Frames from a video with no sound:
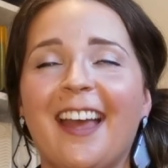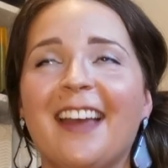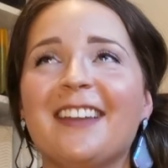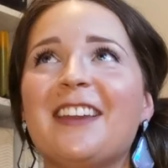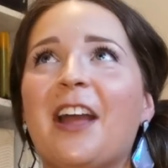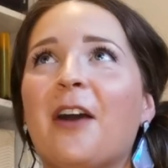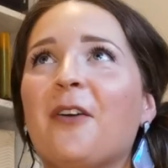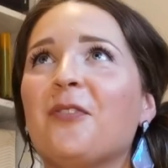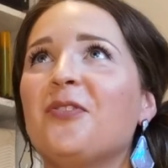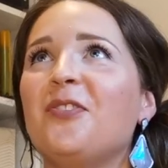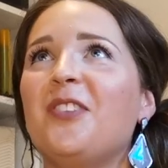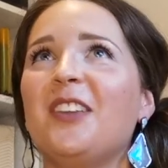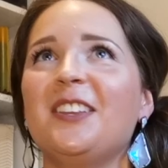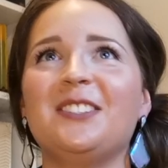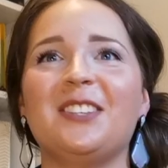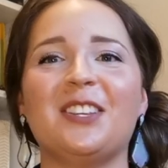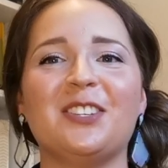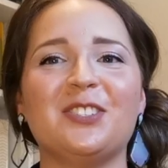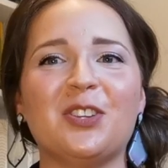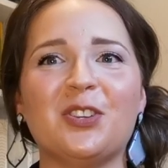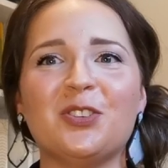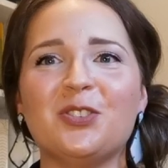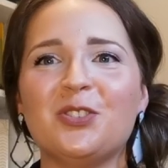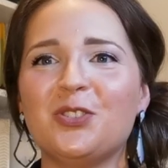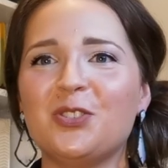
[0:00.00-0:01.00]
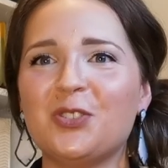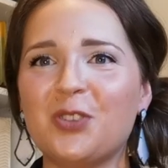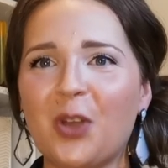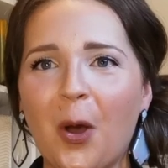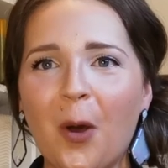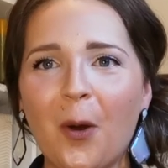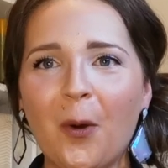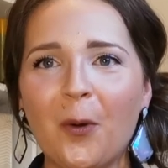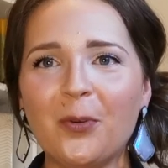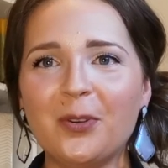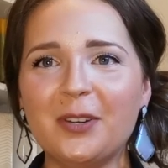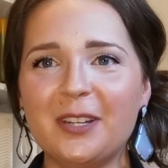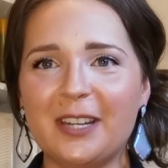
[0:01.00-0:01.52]
Now, this is
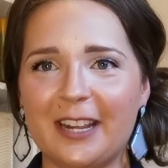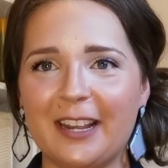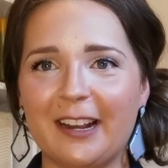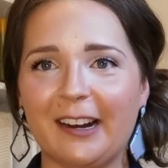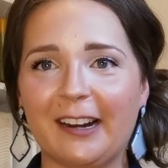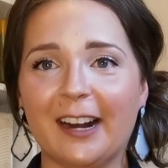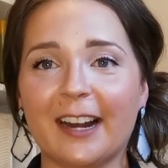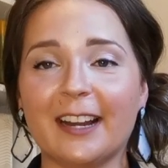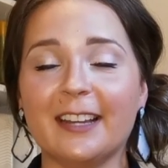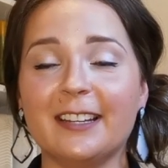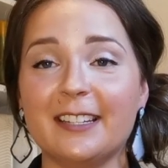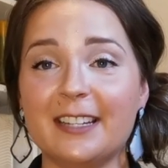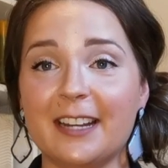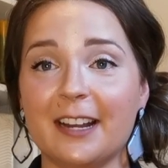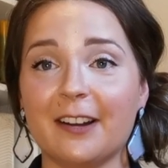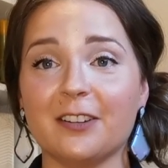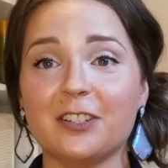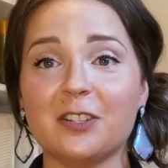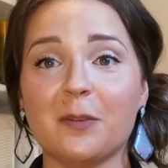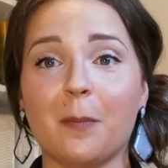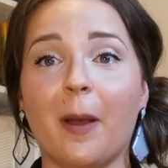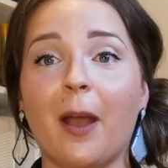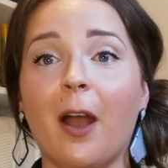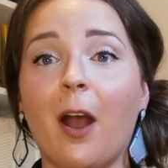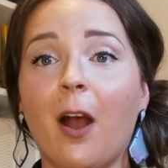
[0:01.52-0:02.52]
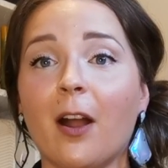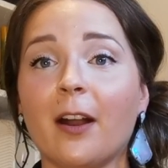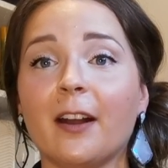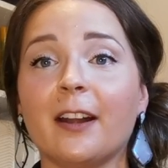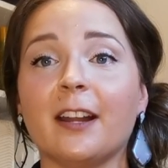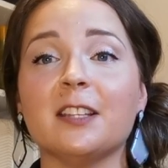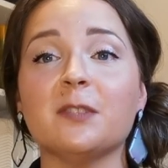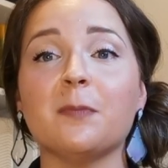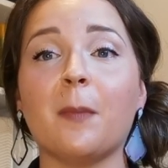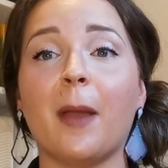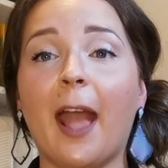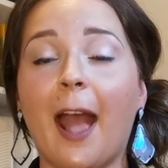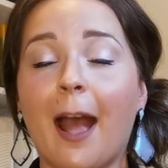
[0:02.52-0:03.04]
so near and dear to my heart, and
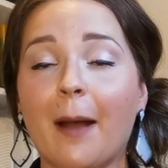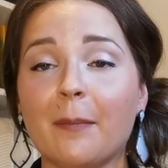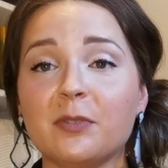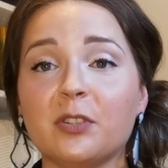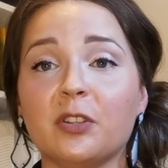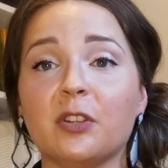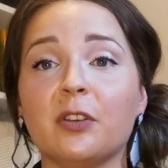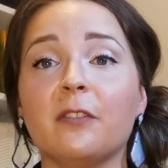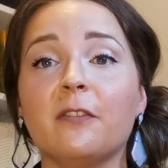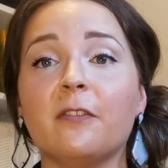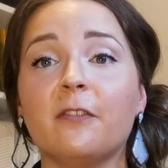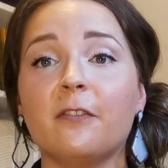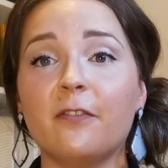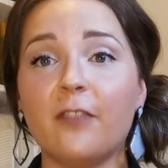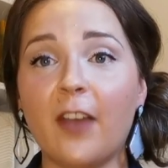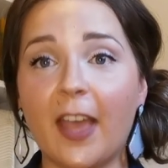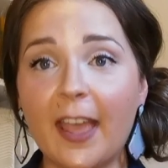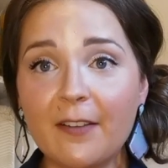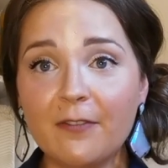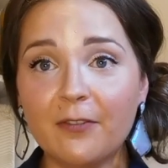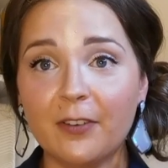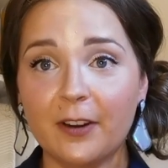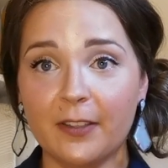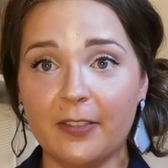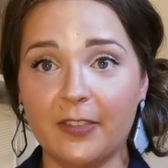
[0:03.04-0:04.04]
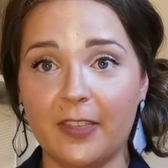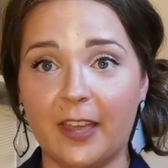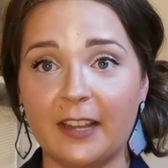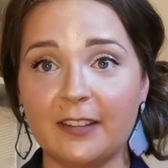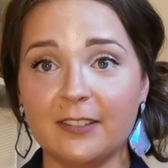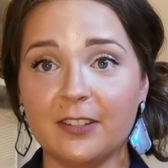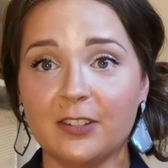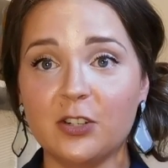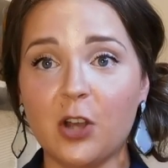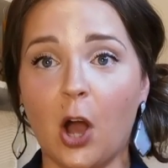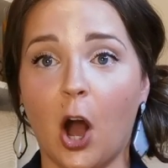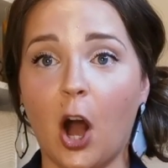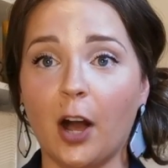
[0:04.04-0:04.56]
it's my absolute favorite thing
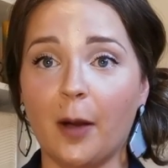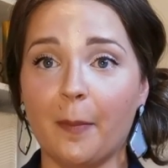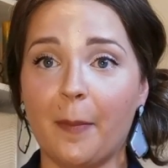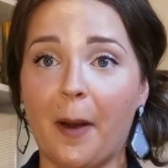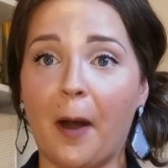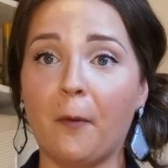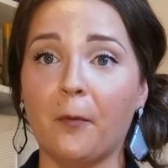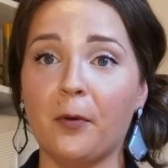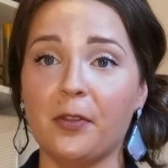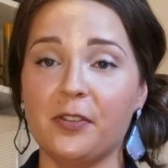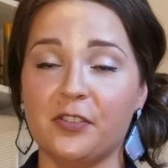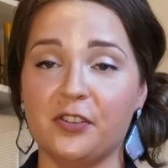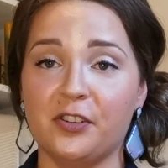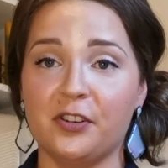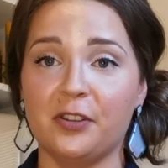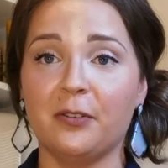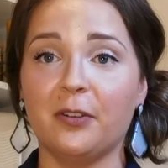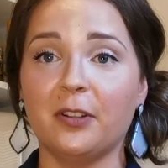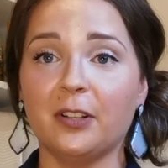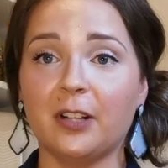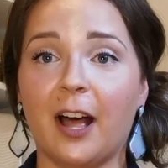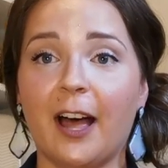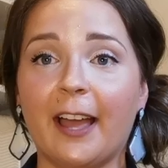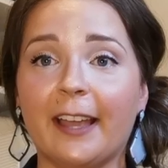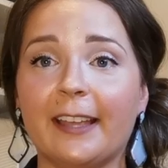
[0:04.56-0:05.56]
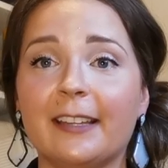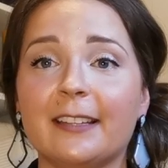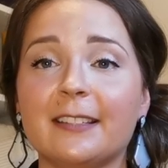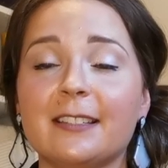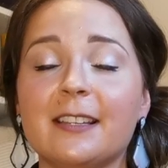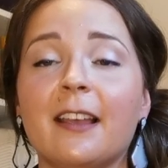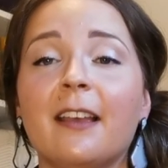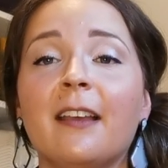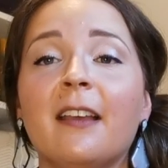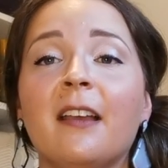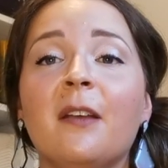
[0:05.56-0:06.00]
to talk about with new clients